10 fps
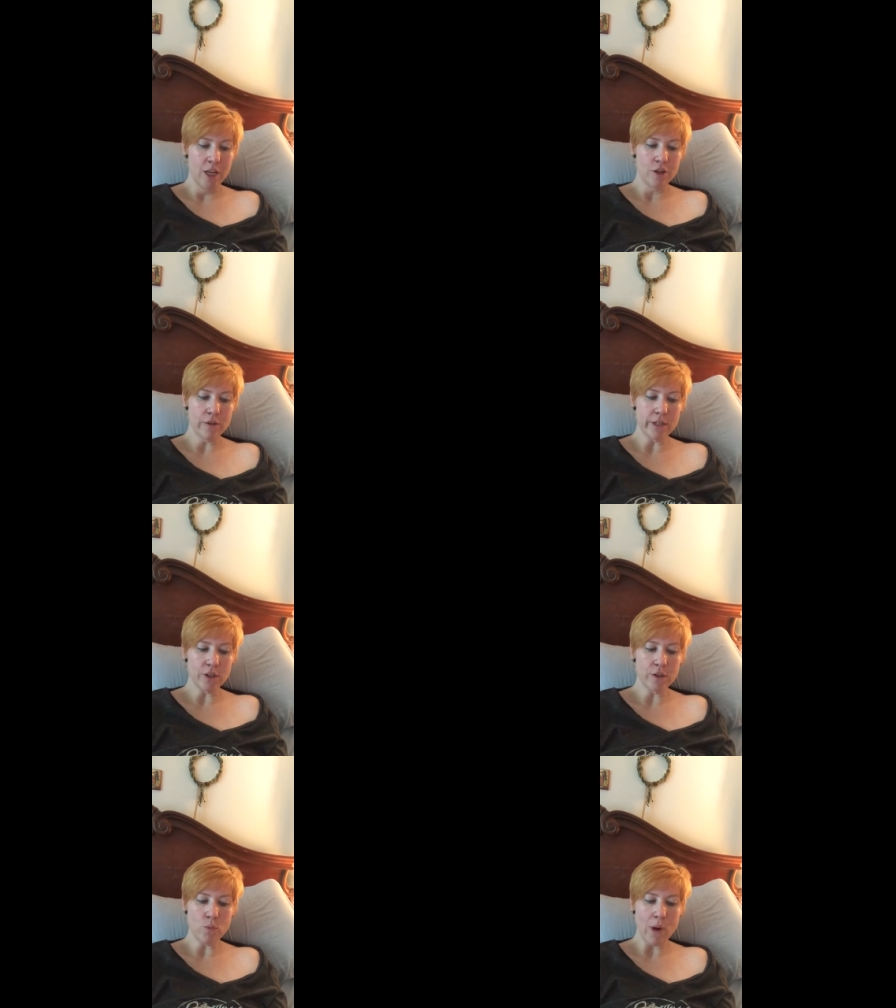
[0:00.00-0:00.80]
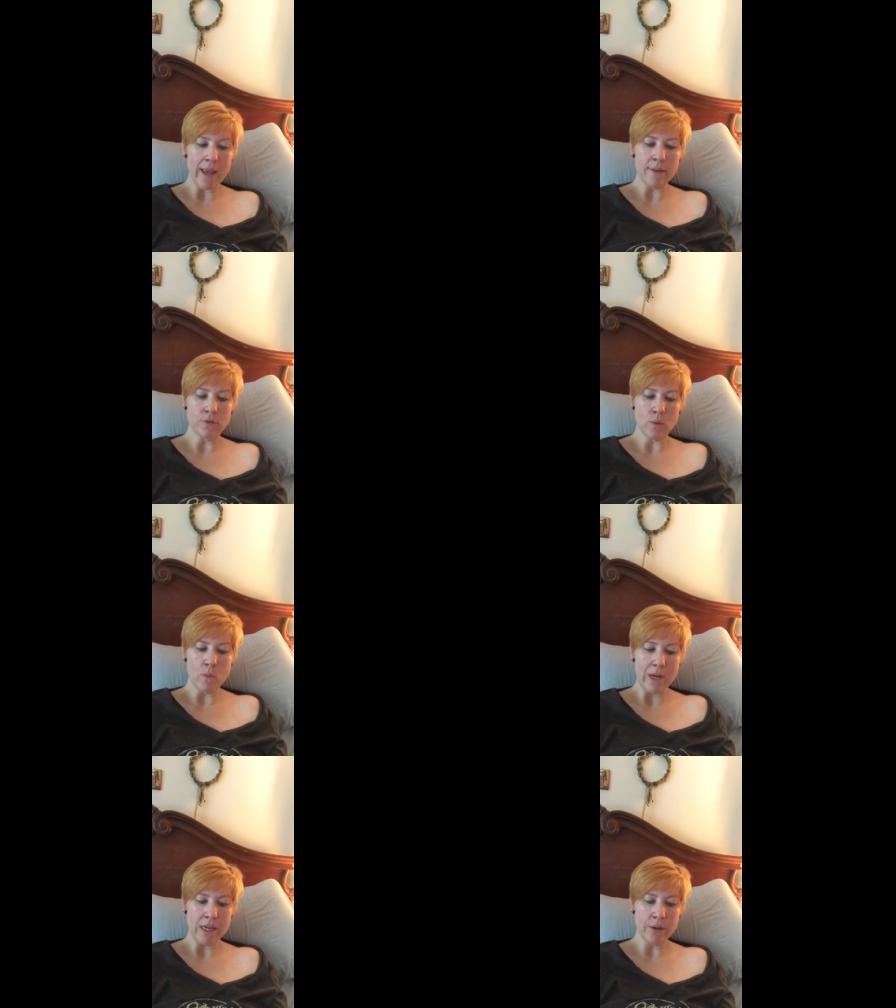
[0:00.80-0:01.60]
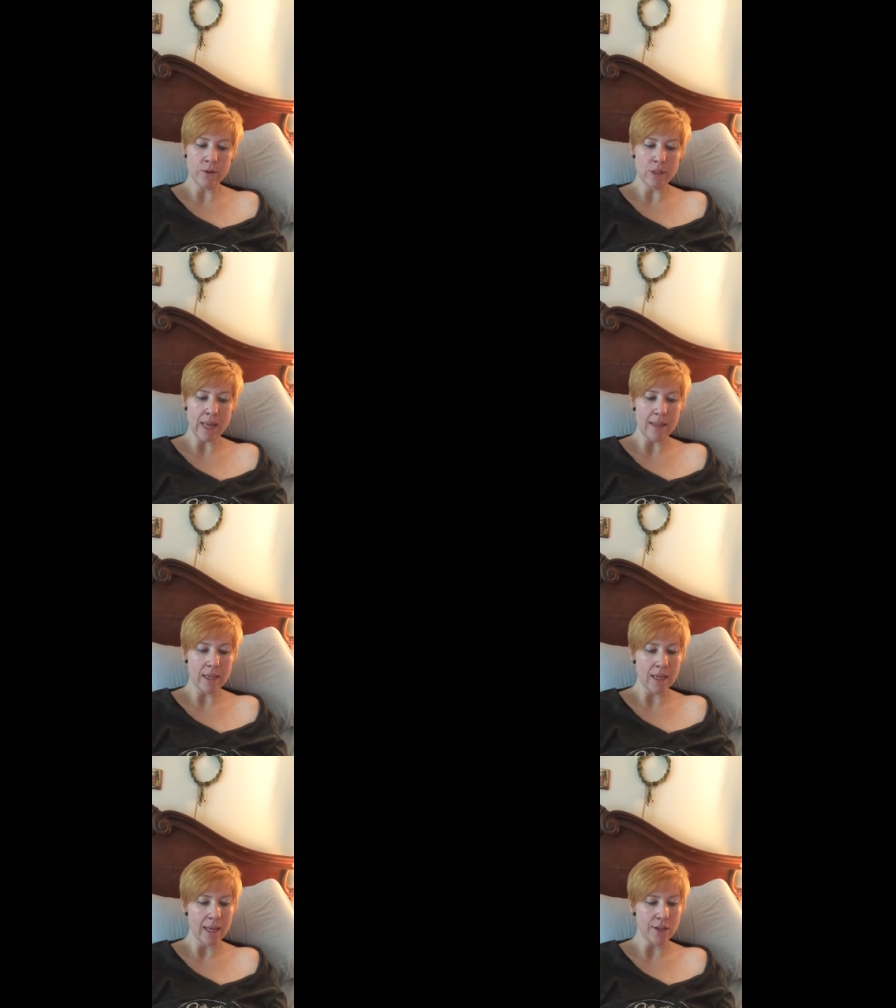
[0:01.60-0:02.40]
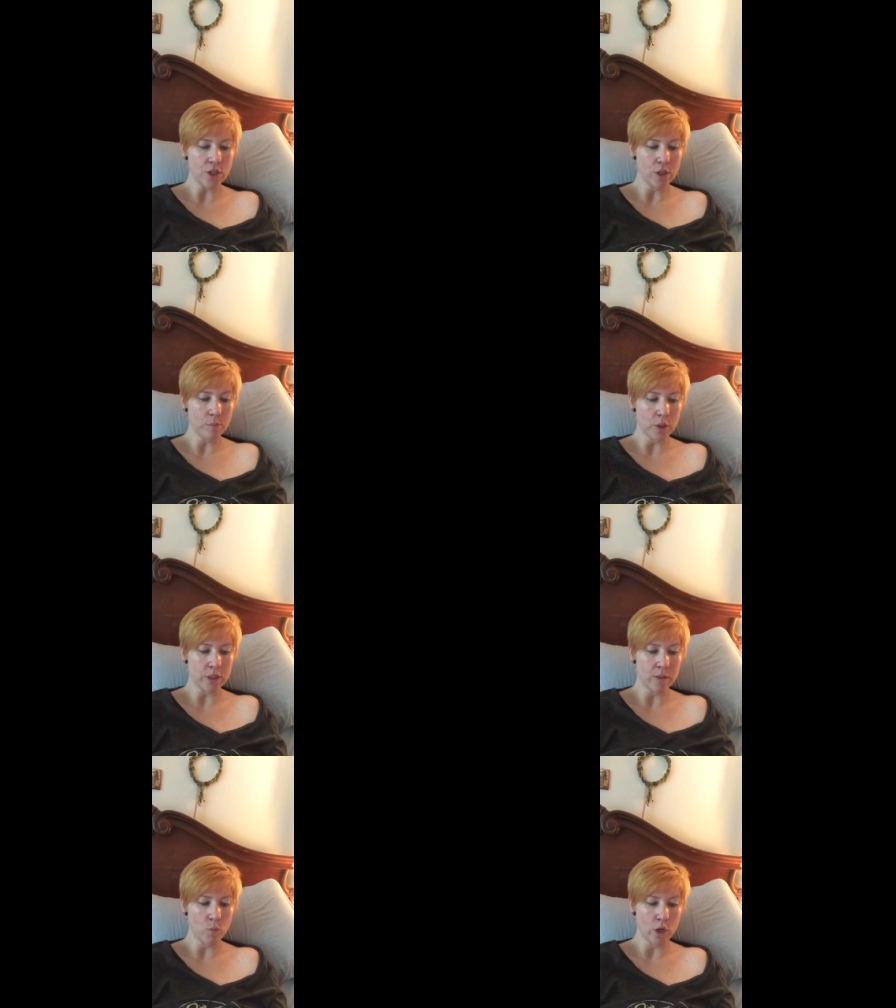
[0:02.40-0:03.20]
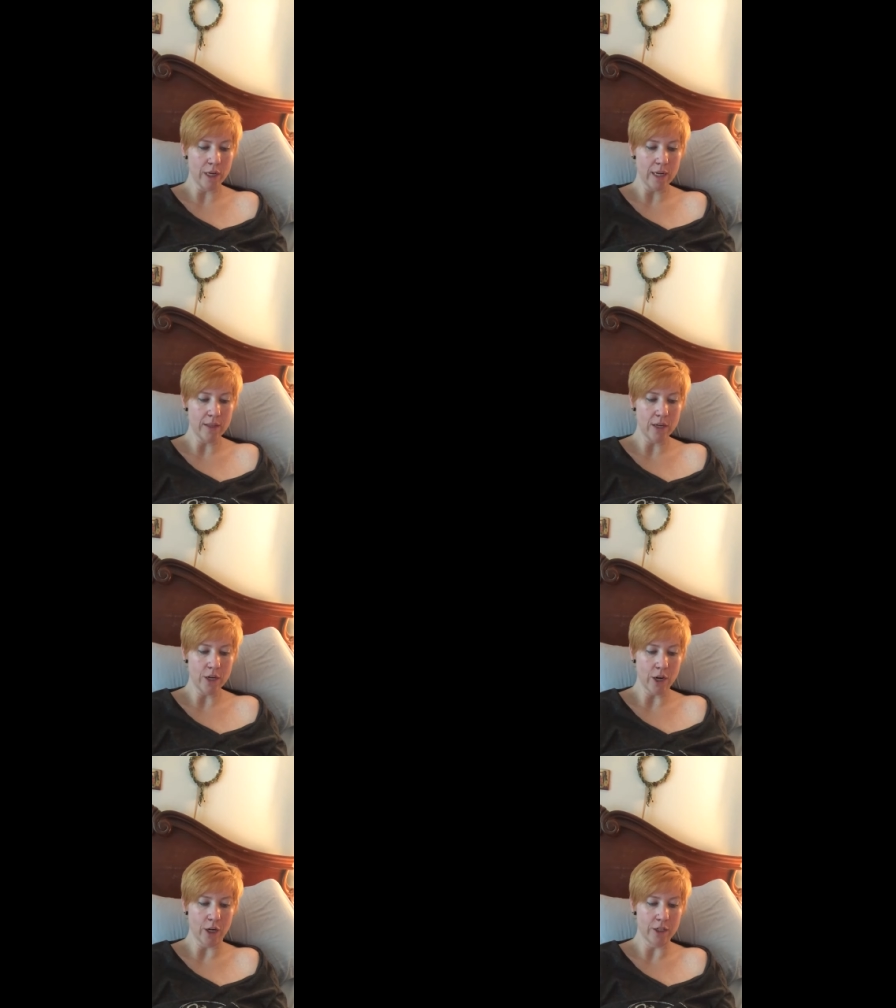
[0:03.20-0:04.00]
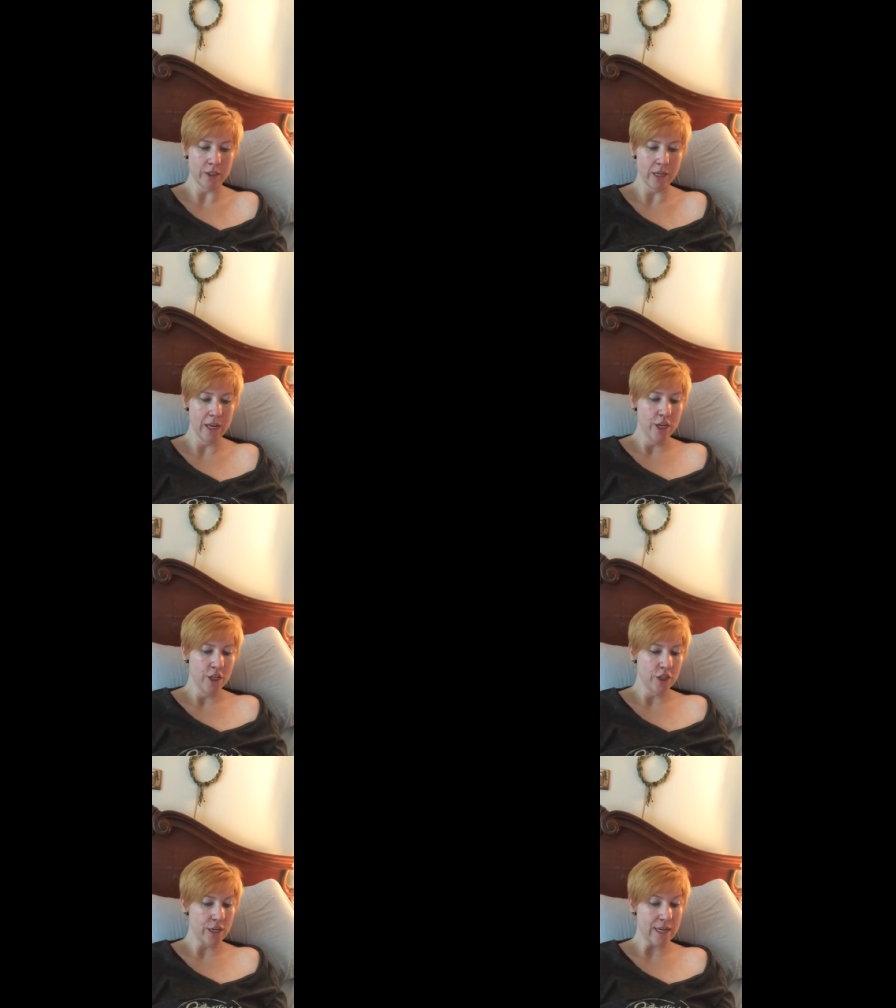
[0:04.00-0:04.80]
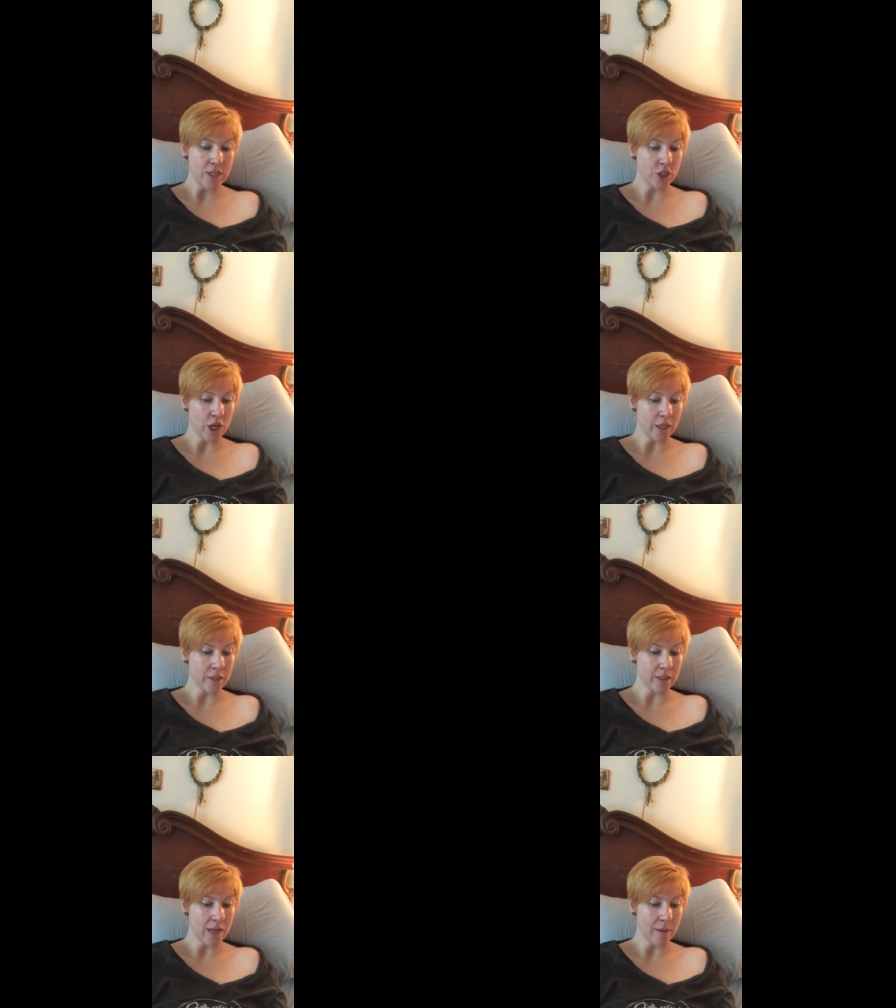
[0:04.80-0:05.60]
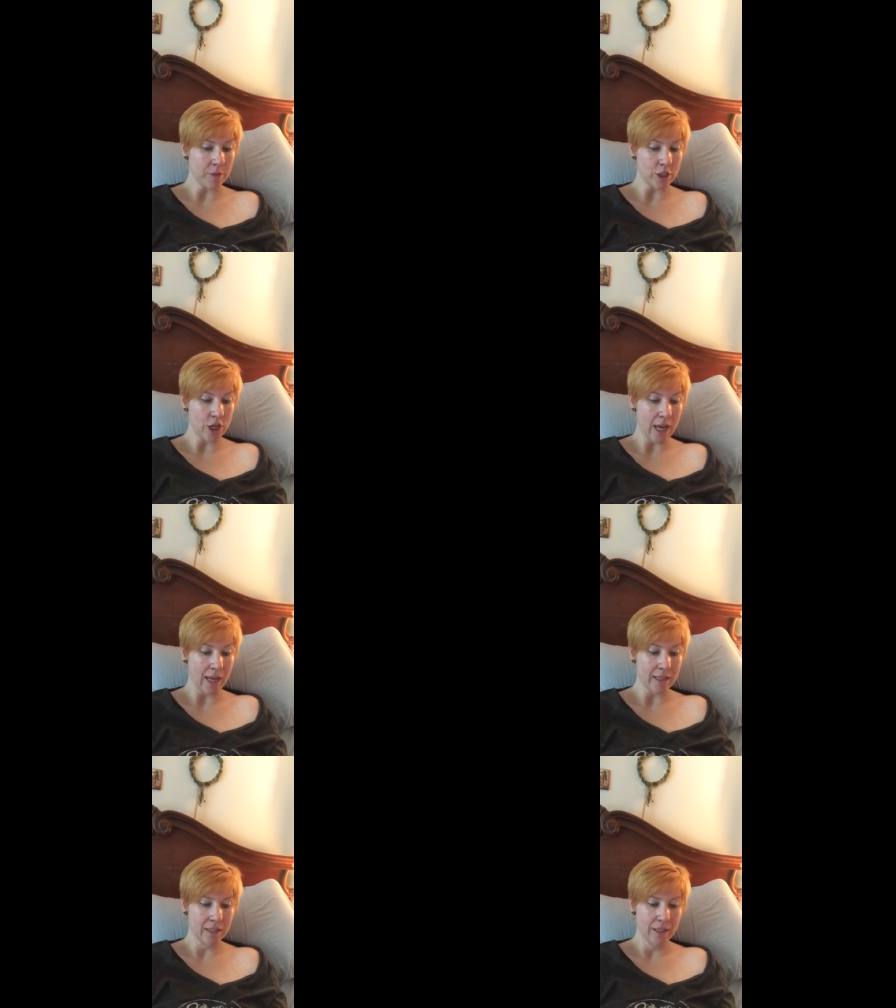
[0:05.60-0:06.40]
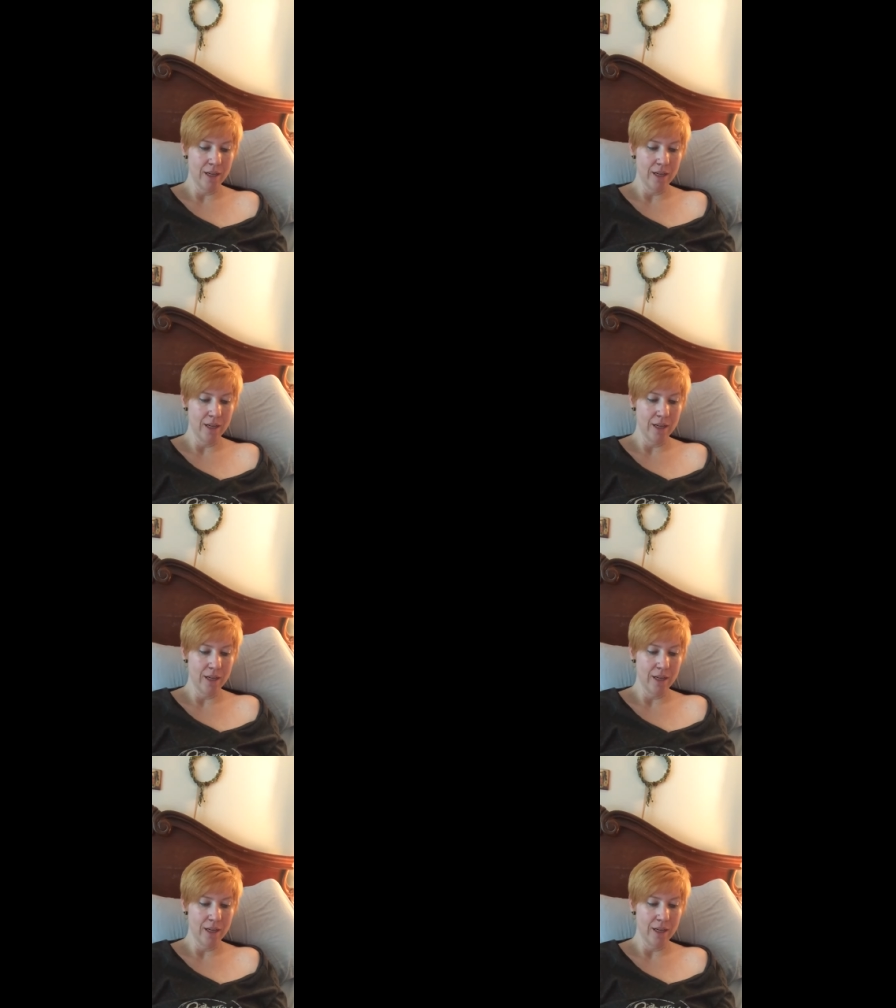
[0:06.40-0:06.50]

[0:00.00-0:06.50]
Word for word: She returned waves from windows and the occasional person working in their yards. She didn't ch- stop to chat.